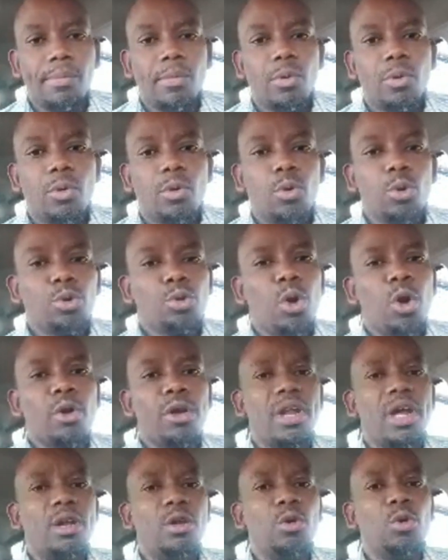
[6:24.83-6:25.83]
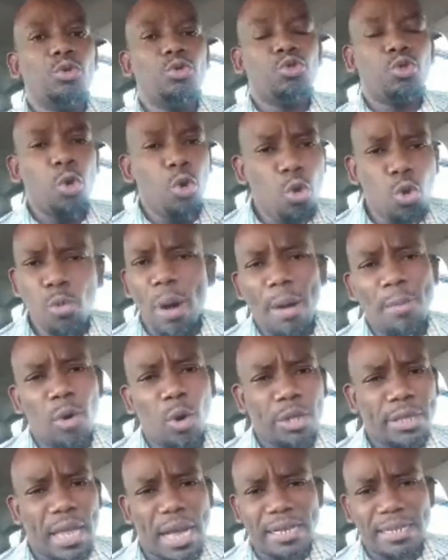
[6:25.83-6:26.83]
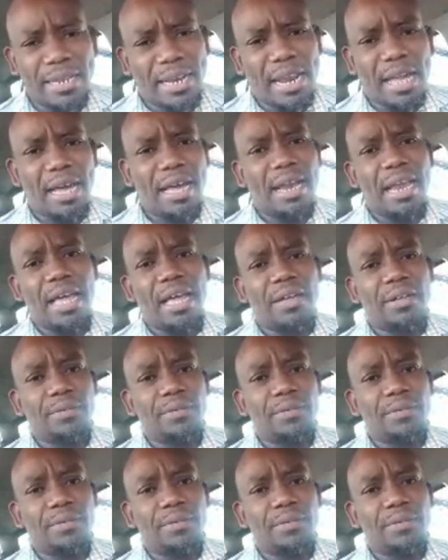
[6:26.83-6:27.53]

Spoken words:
go tona le go tshuba mo go tla diragalang,